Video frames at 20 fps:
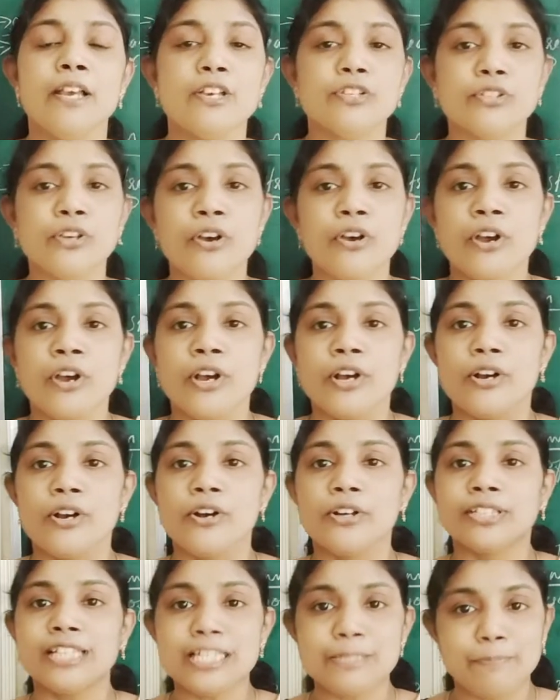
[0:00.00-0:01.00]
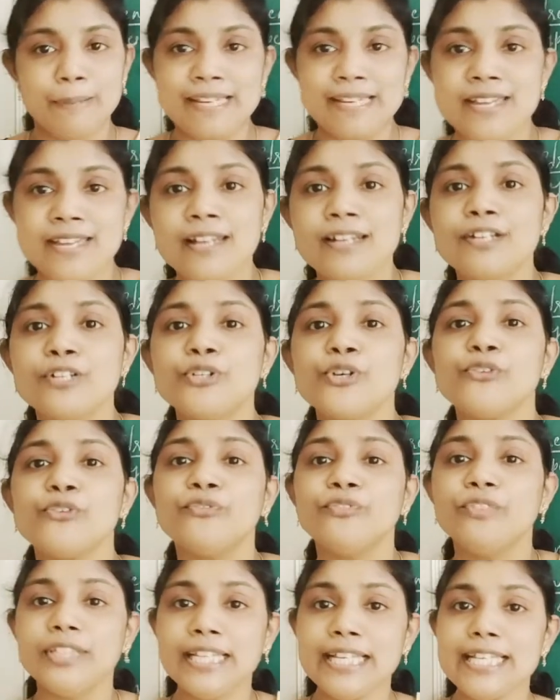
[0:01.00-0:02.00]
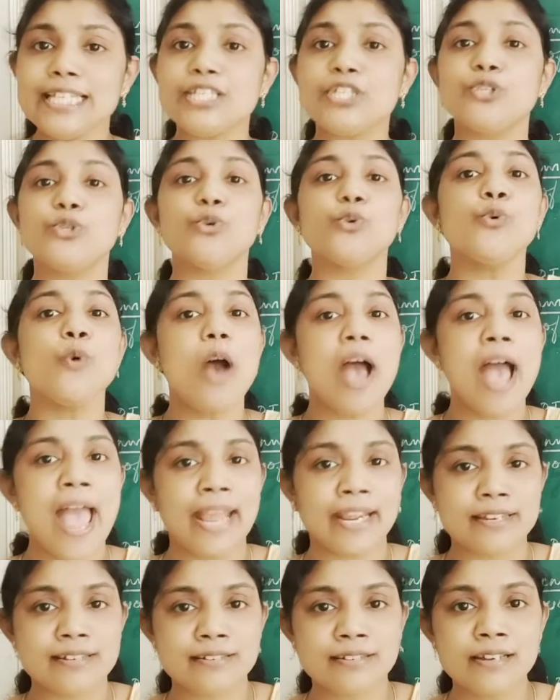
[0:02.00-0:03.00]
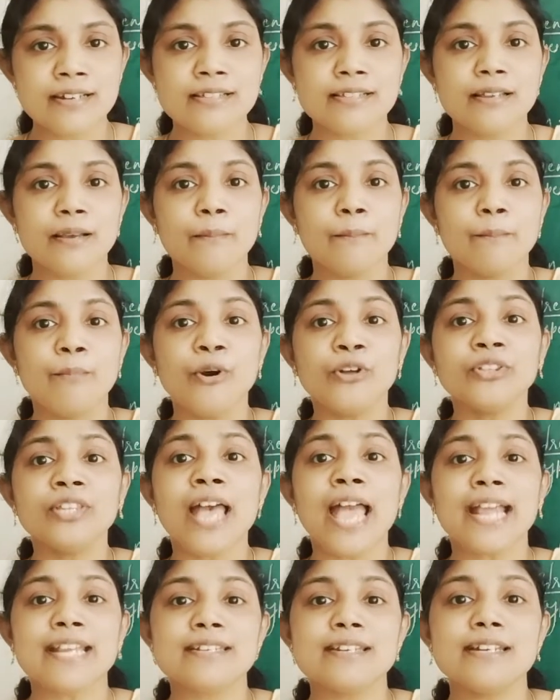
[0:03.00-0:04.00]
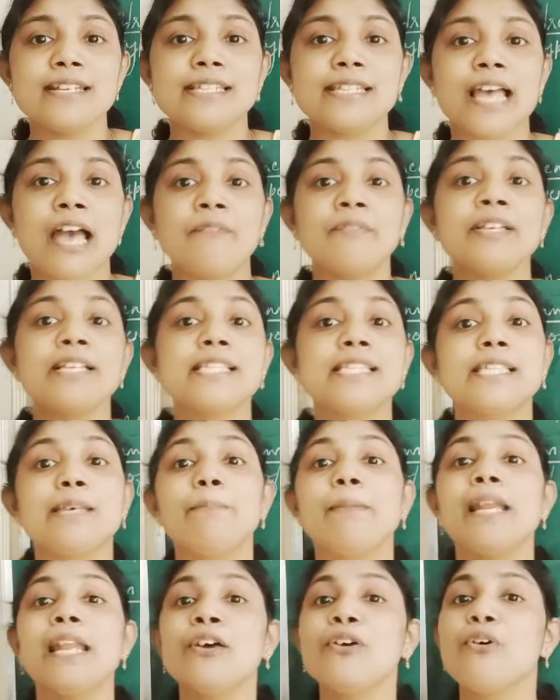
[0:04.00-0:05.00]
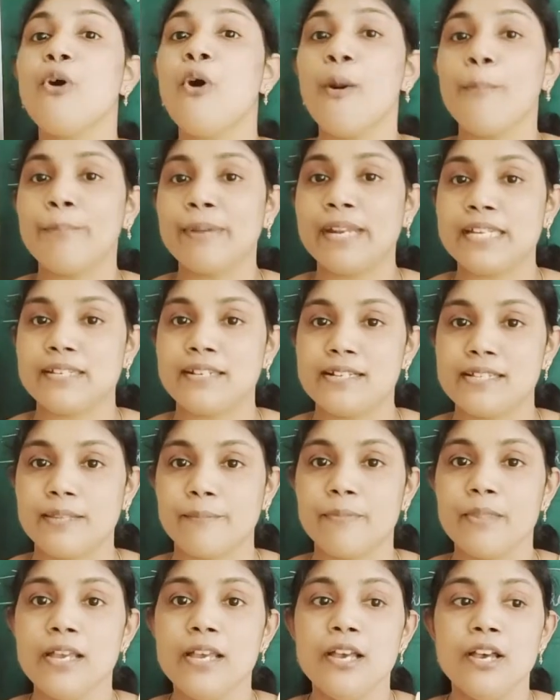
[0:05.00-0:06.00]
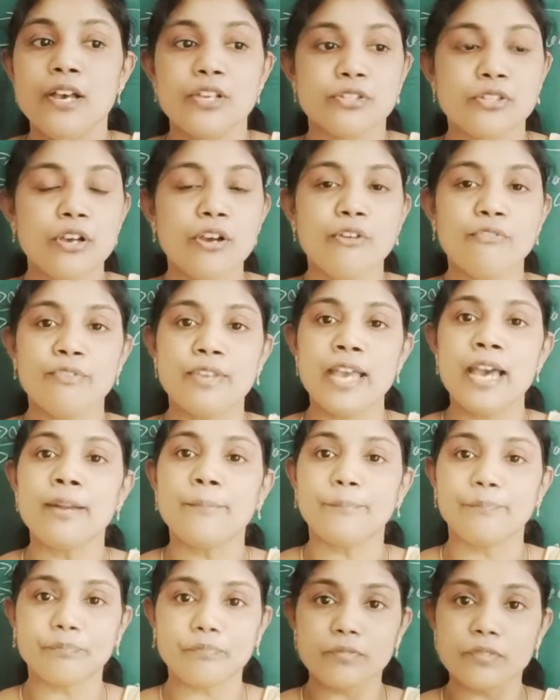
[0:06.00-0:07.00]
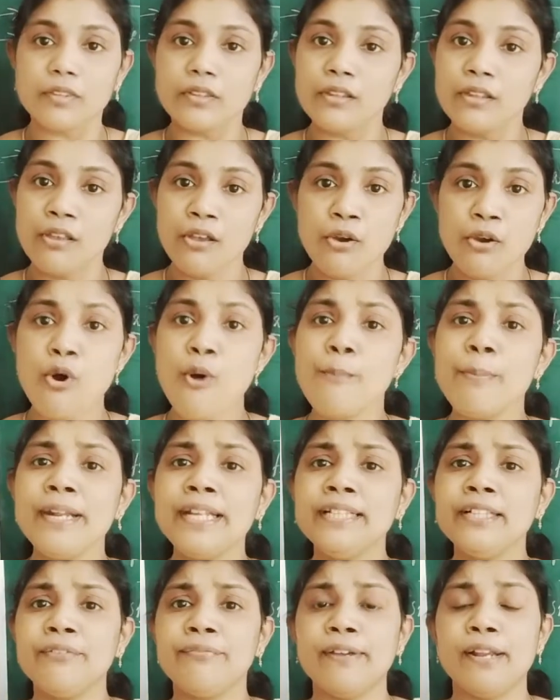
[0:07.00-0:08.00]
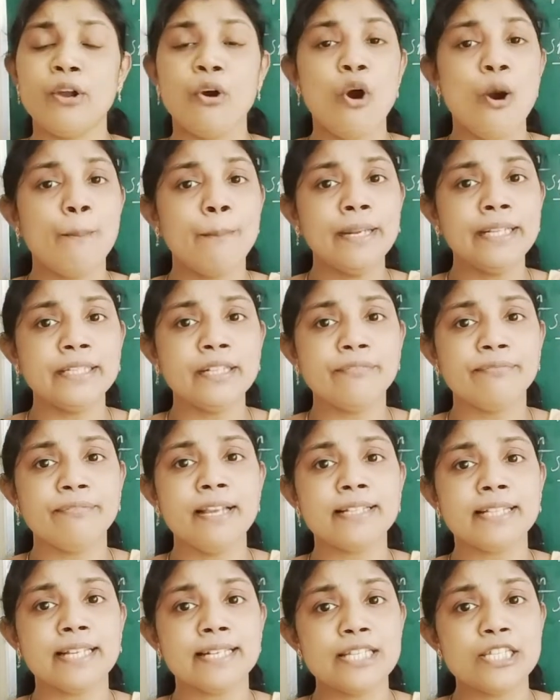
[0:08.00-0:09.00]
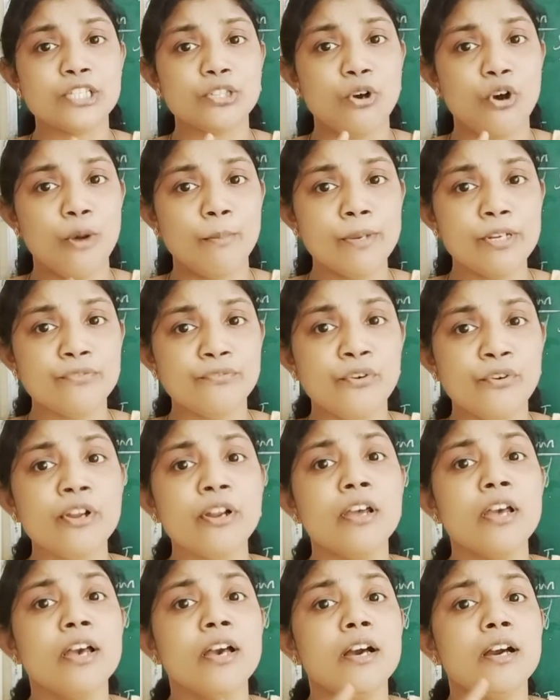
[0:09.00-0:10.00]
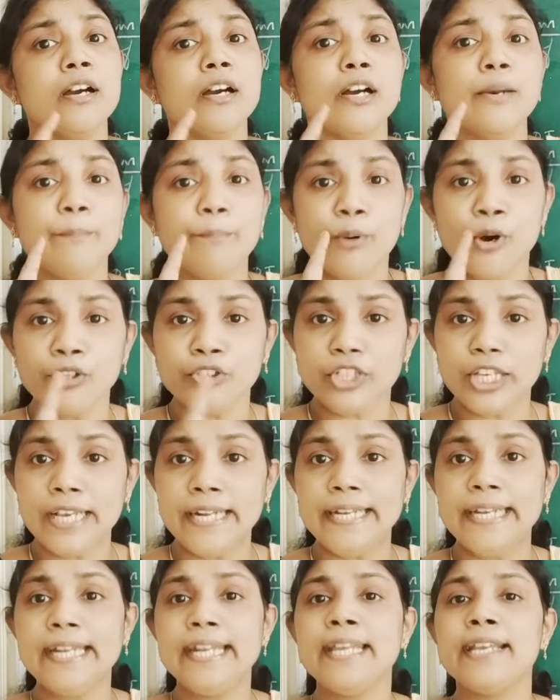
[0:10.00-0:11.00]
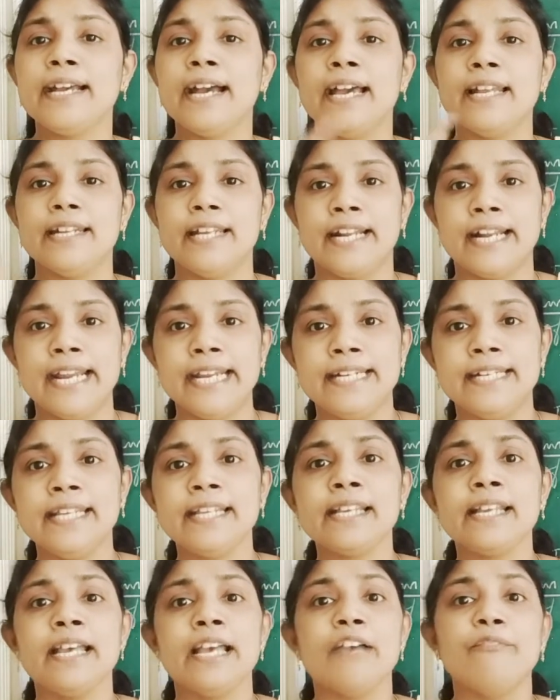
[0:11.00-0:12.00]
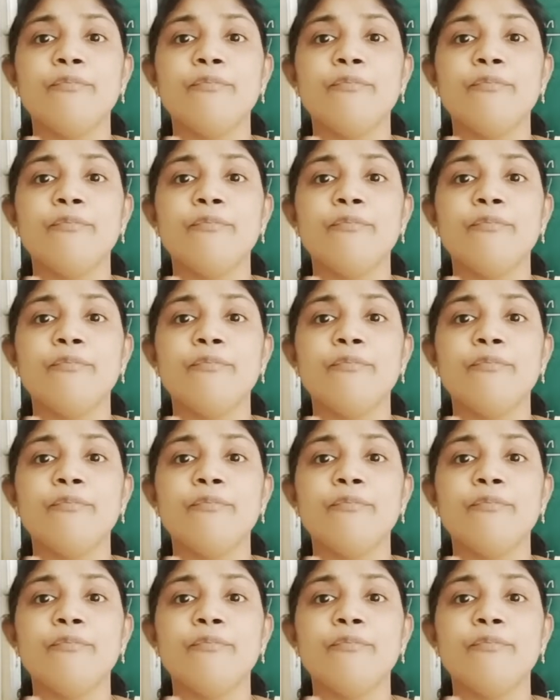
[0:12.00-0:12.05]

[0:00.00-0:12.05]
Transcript: So the speciality of these two actions, both the action is having similar operations. So we are opening the file. Opening the file, that is common for both reading and writing.